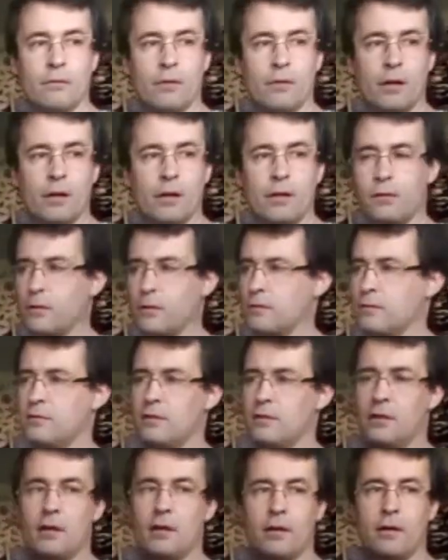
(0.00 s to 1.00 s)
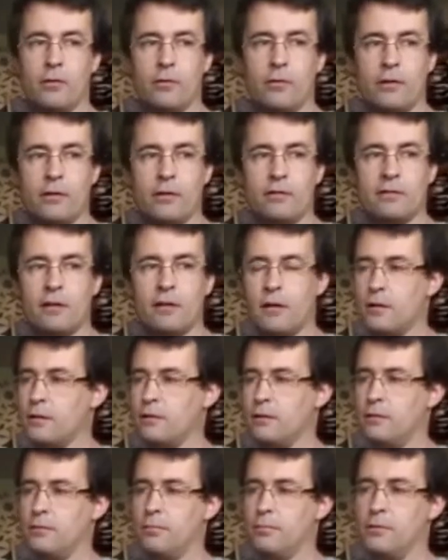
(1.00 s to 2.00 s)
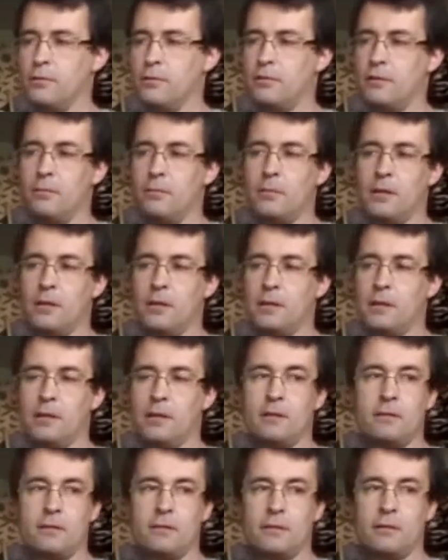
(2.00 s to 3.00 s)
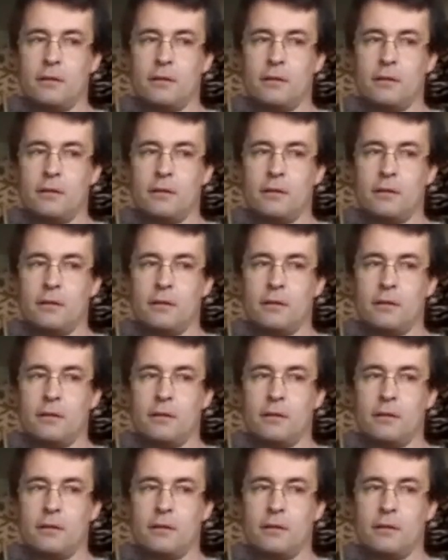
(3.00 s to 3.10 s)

You can see I already started to put some details.